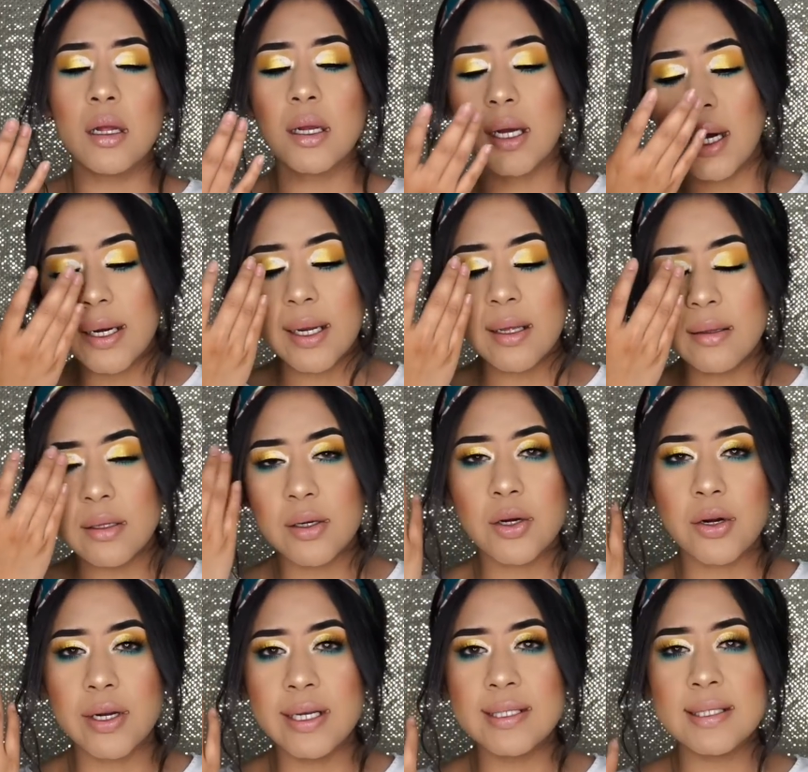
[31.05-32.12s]
cutting the
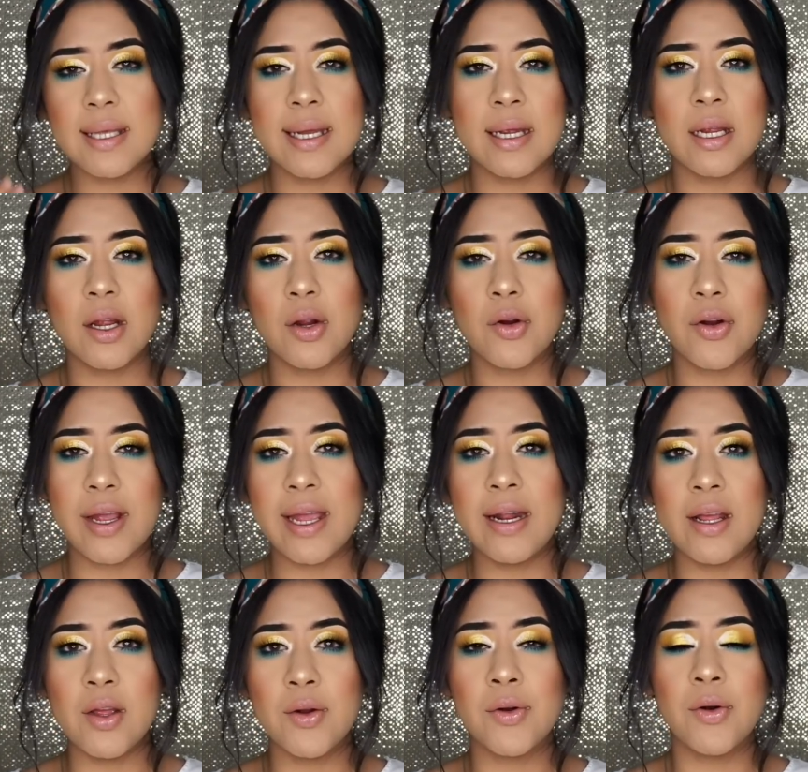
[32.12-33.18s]
crease, like
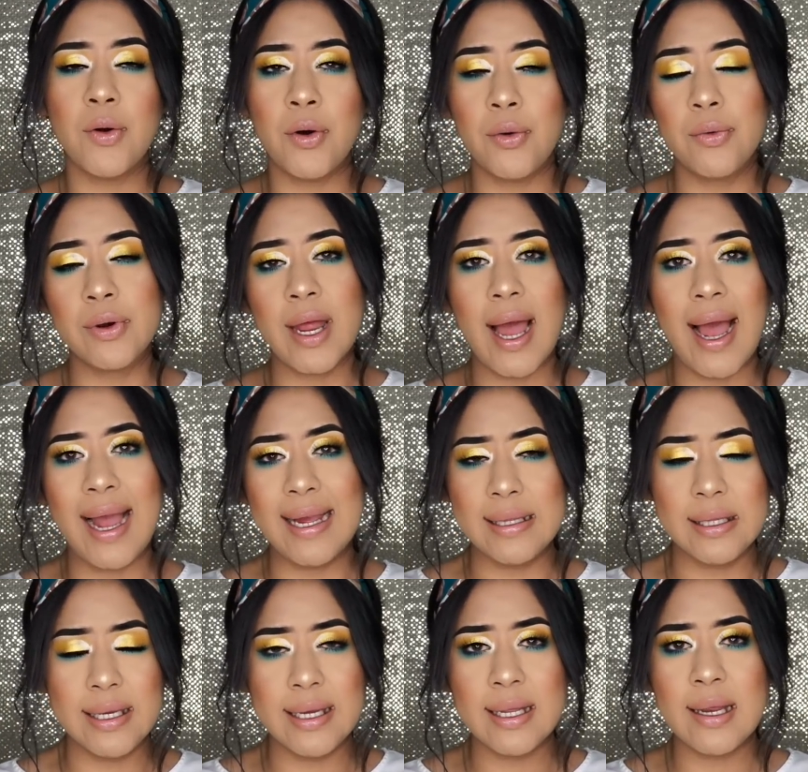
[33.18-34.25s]
creating your own
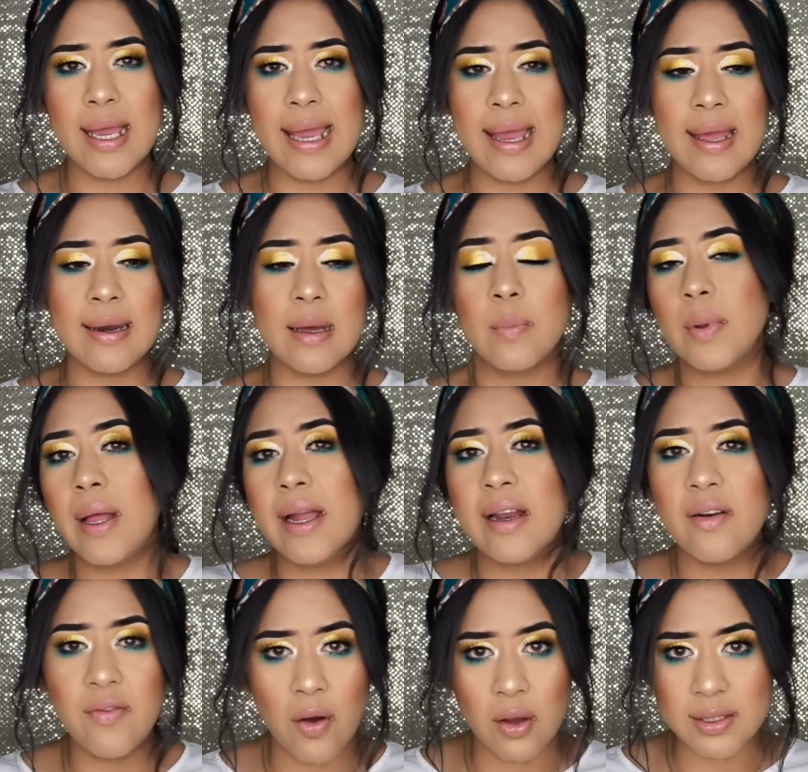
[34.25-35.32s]
eyelid and
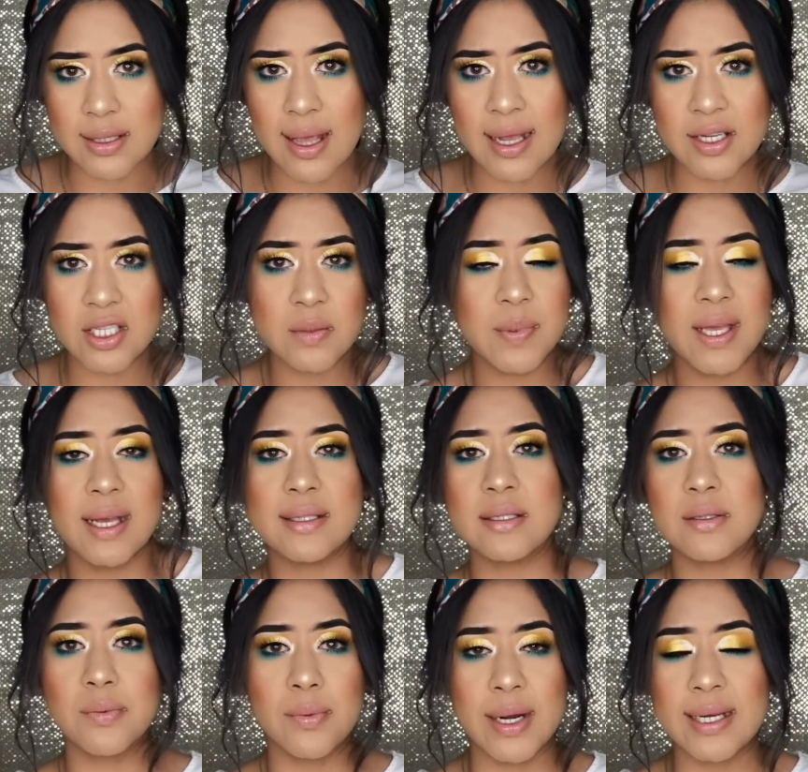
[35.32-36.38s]
applying false lashes,
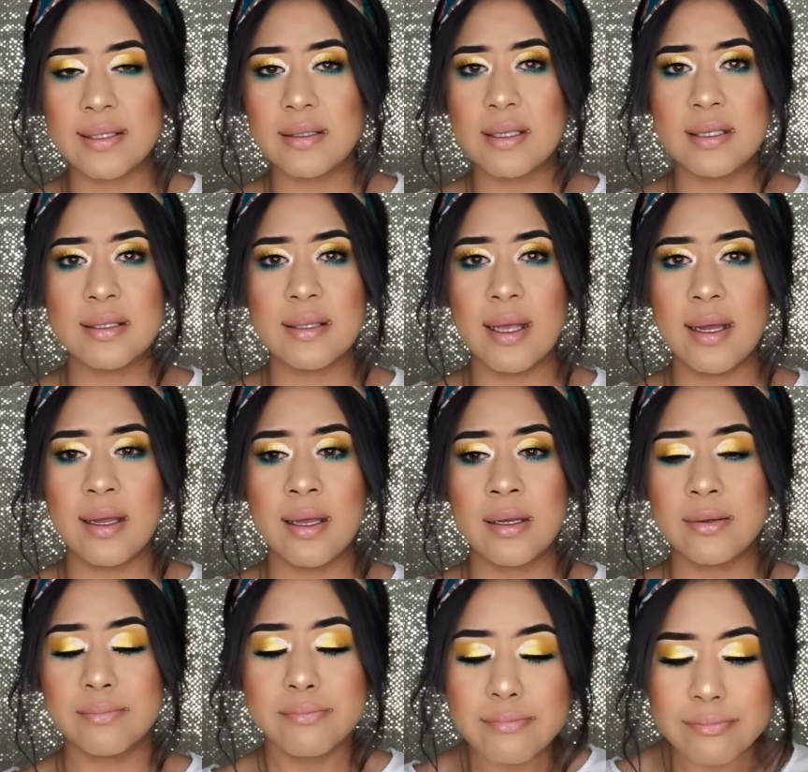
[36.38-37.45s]
because the rest is like